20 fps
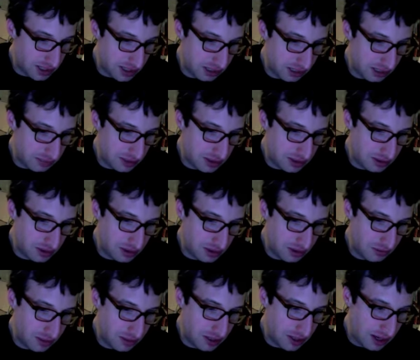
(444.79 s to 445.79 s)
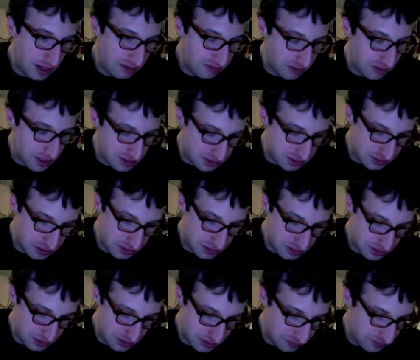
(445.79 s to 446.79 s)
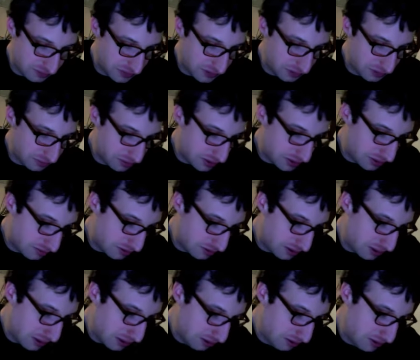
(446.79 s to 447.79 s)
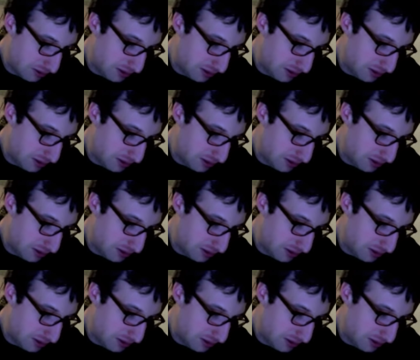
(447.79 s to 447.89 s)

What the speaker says: I mean, you know what? I've lost interest in the fucking plot right now.